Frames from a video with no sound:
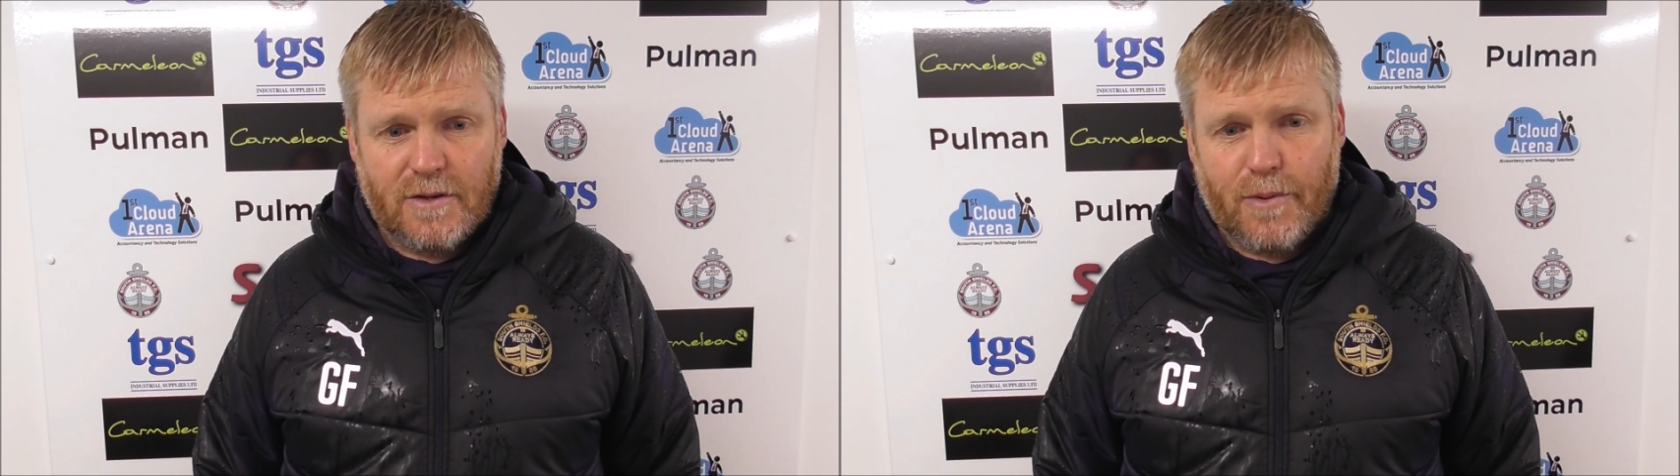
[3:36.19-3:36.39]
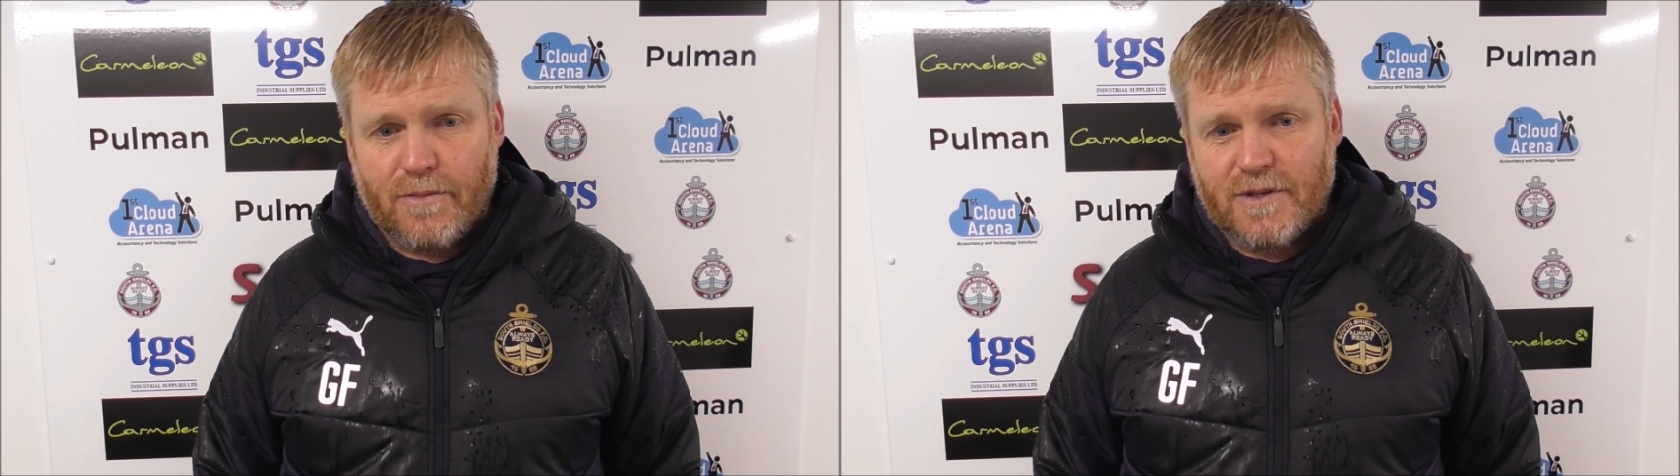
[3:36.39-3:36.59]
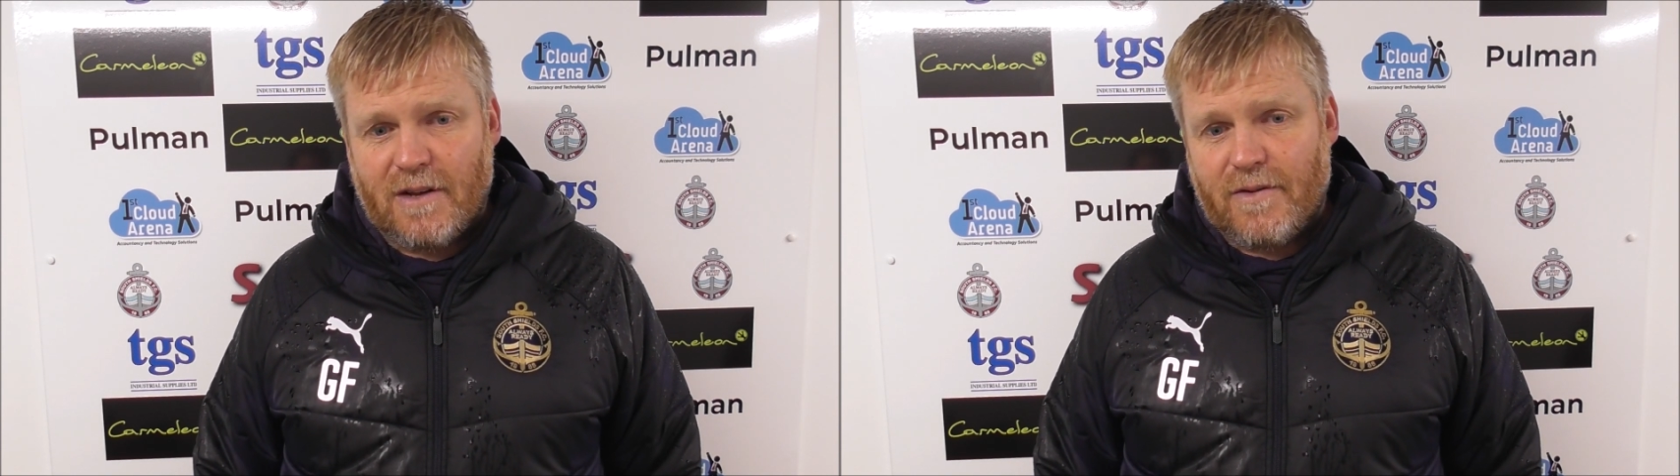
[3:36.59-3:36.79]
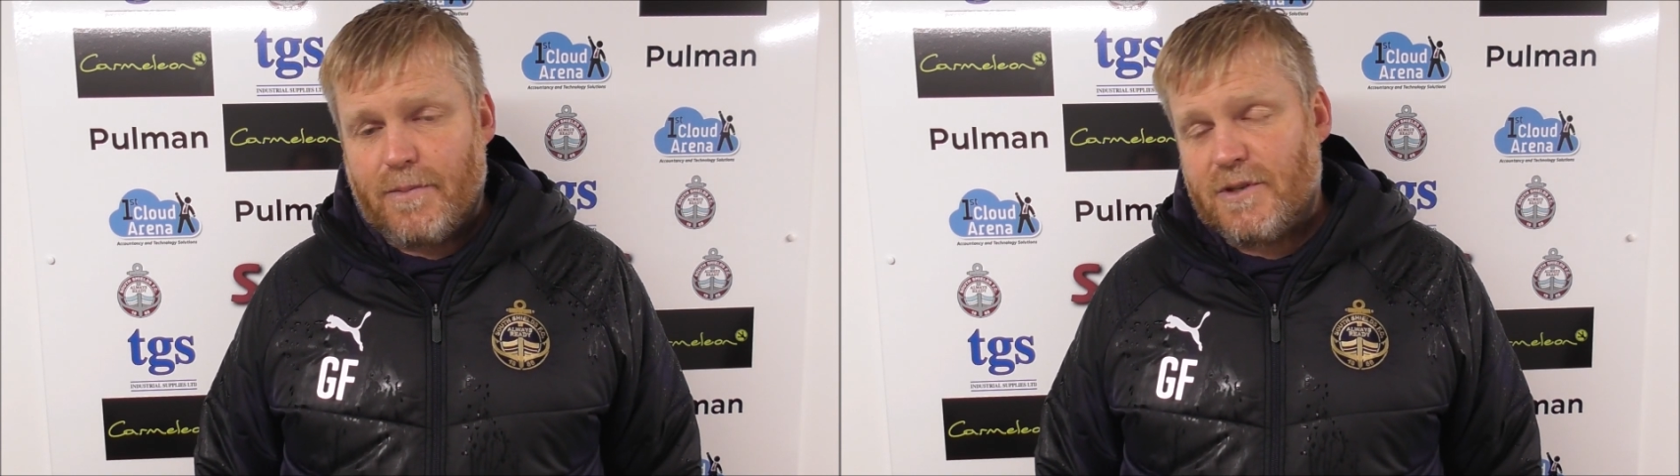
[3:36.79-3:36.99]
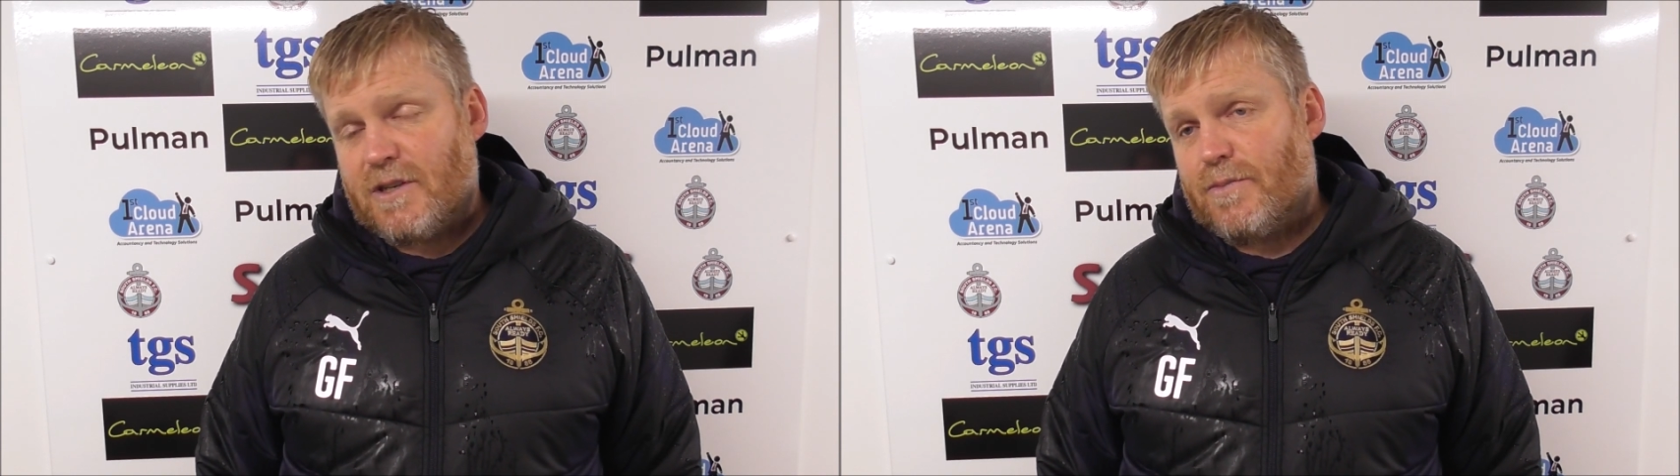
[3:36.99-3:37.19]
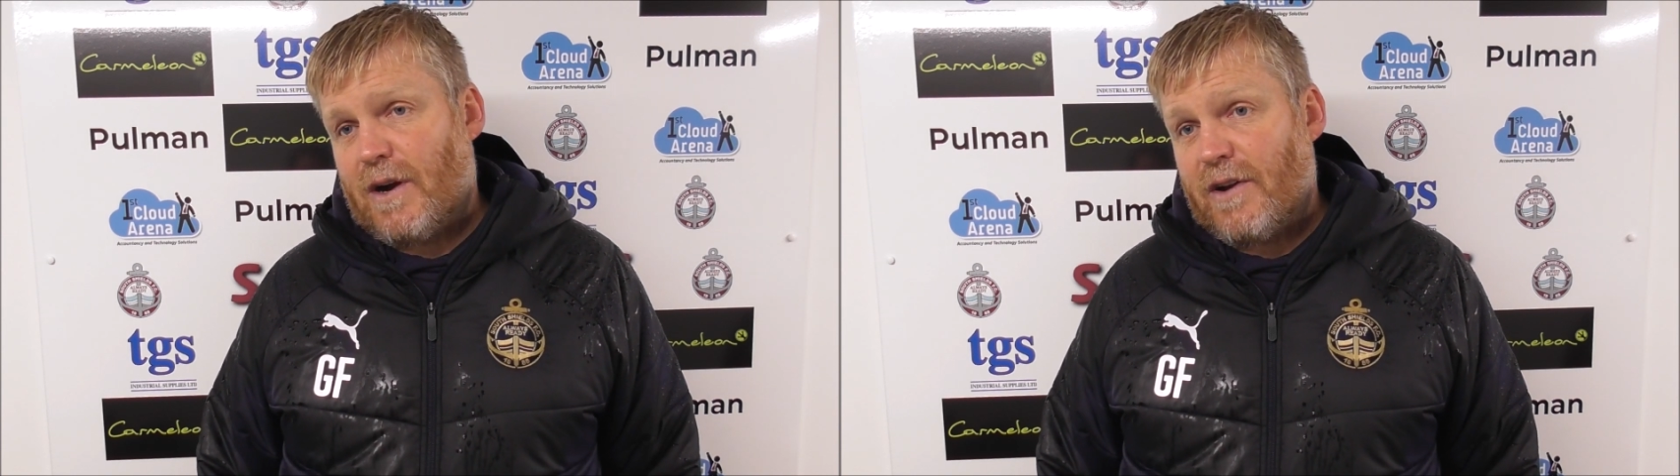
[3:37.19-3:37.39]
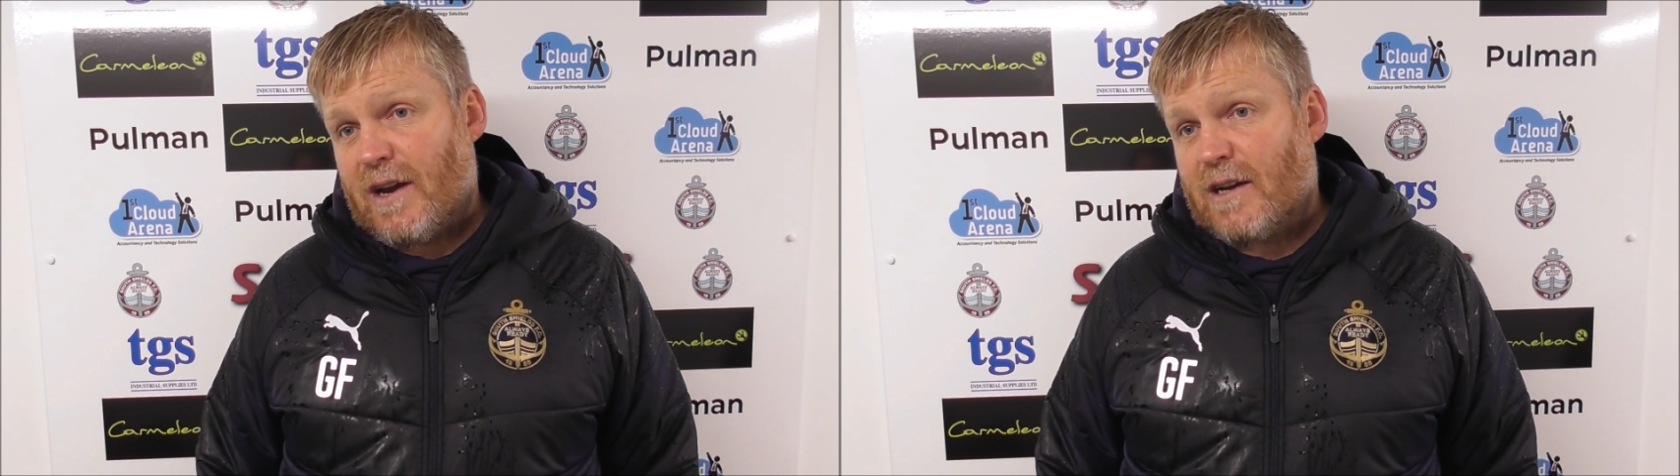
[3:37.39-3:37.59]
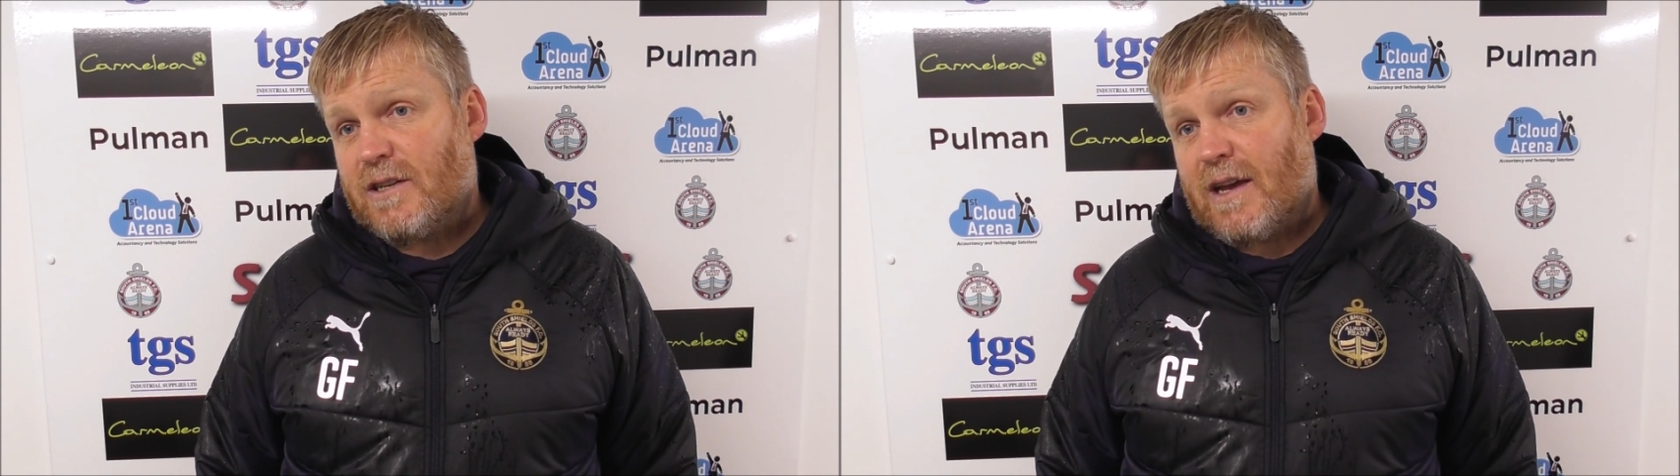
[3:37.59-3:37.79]
to put himself in a position where he
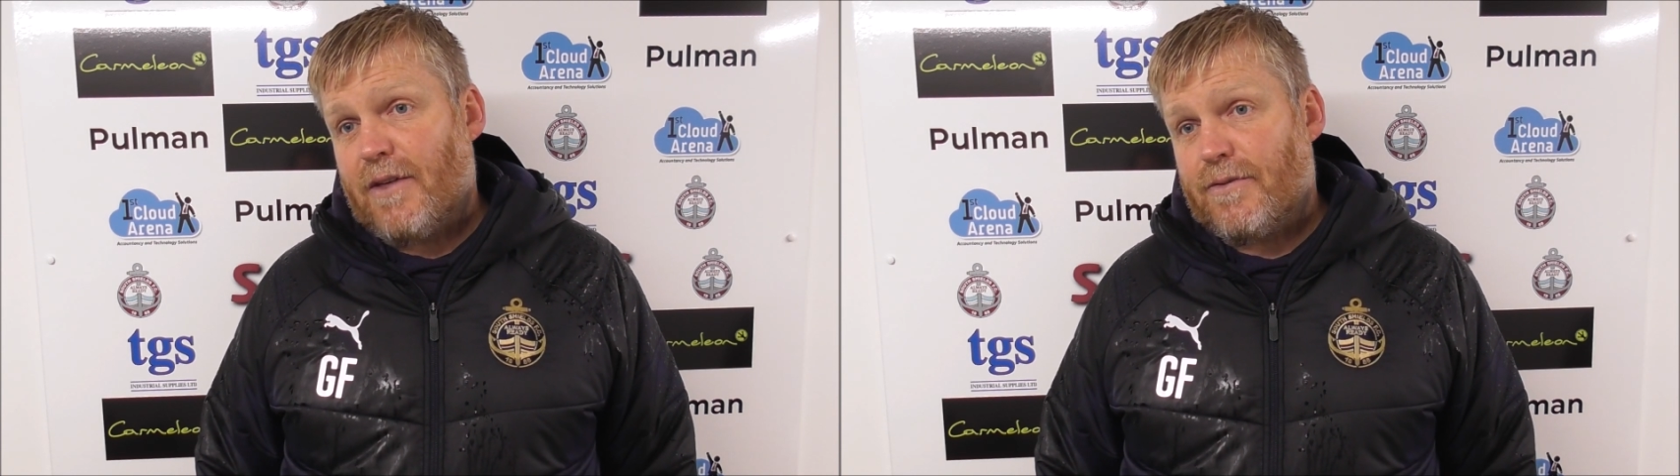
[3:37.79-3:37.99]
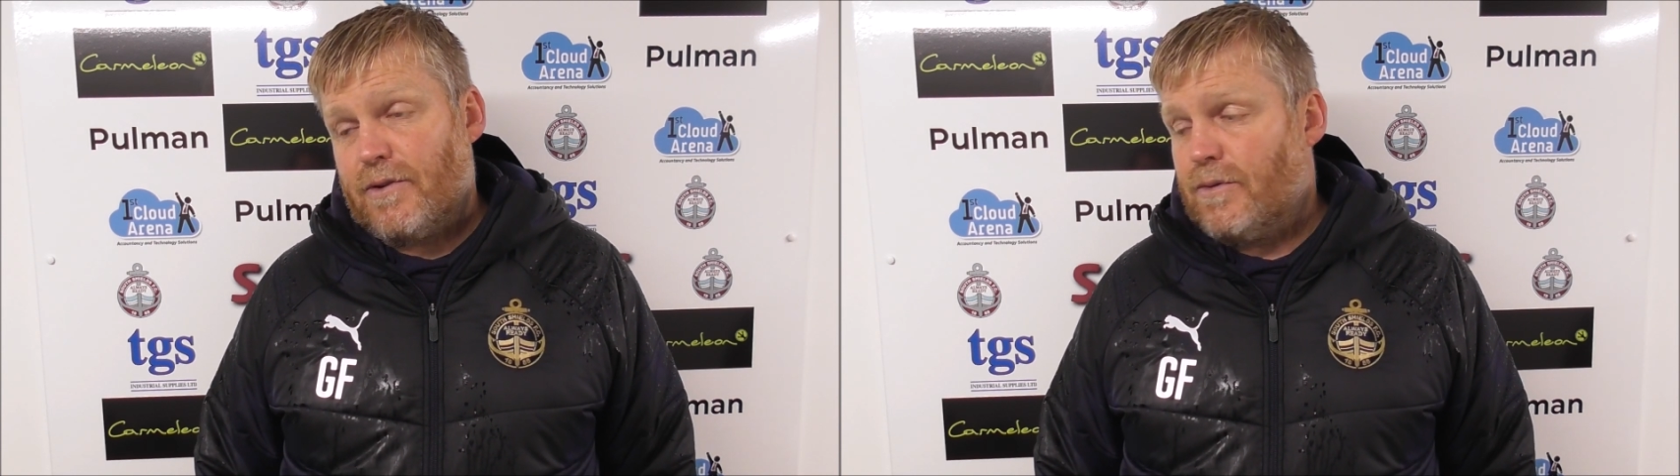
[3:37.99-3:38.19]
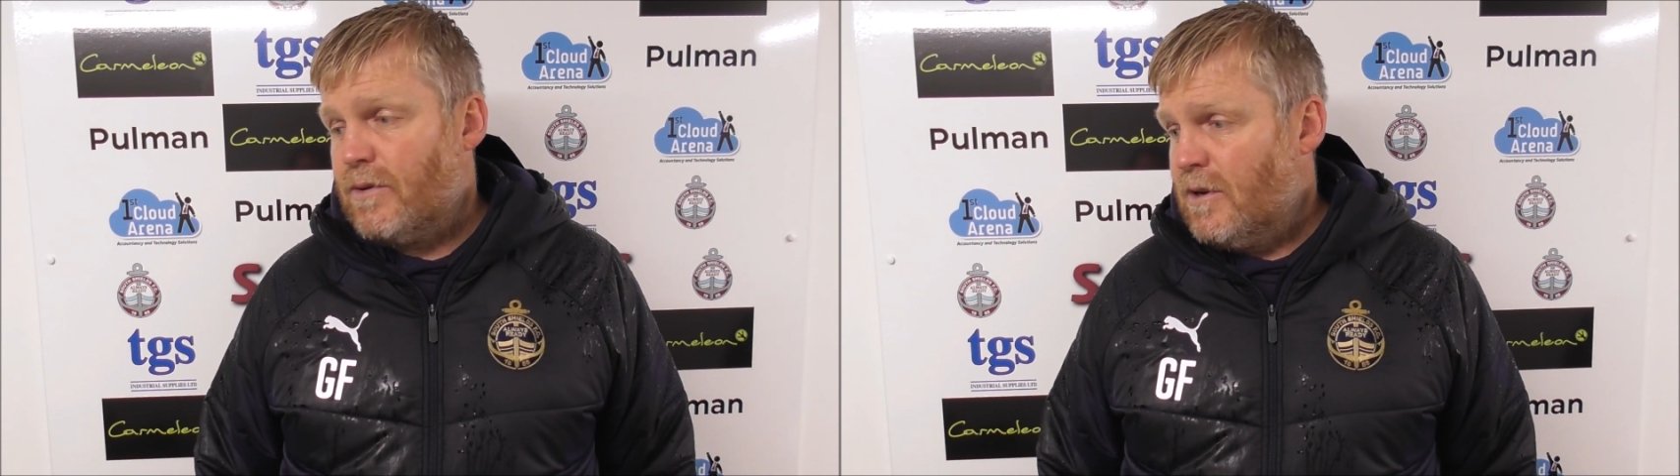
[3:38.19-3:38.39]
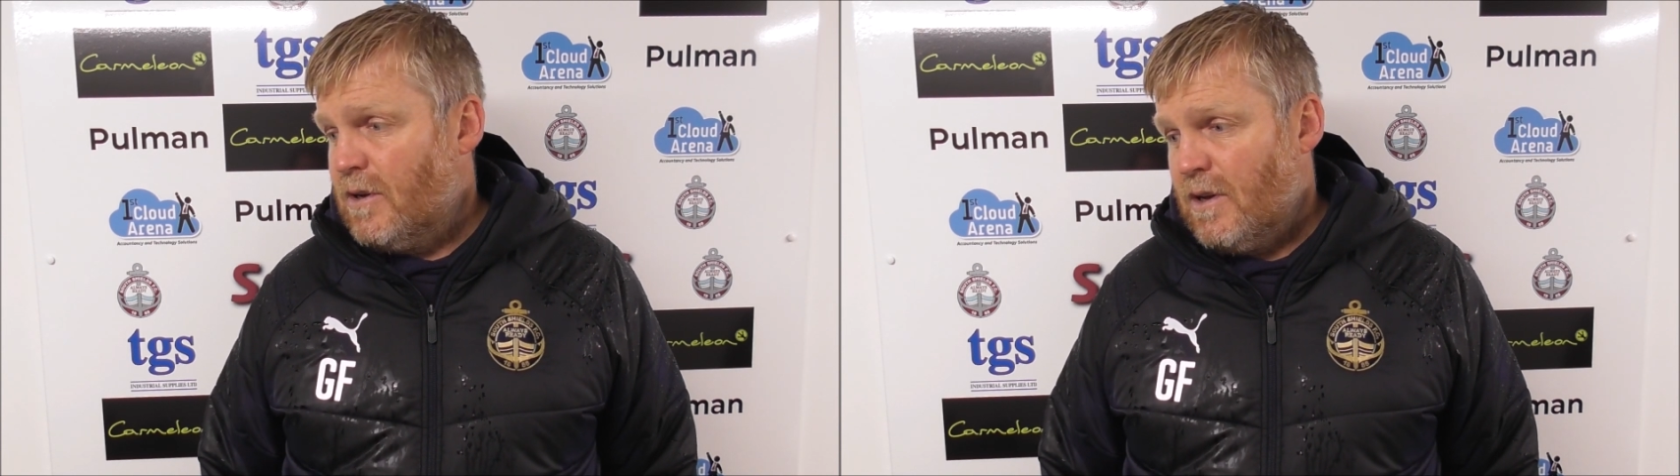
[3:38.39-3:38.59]
can actually get through